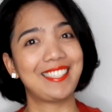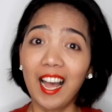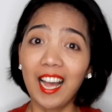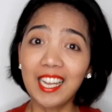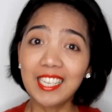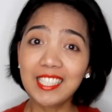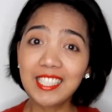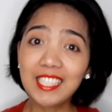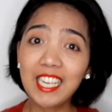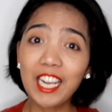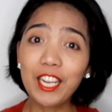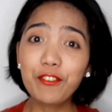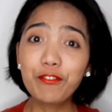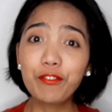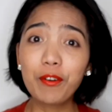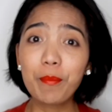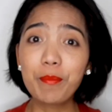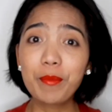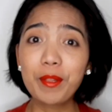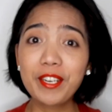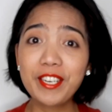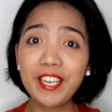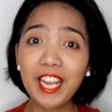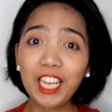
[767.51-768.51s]
Aside
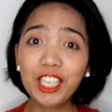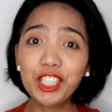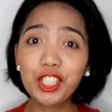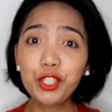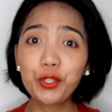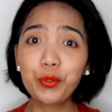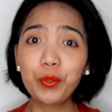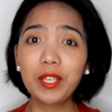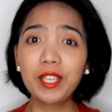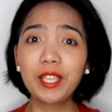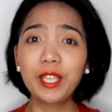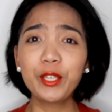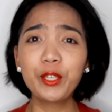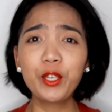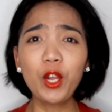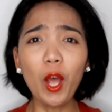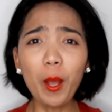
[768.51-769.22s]
from the natural and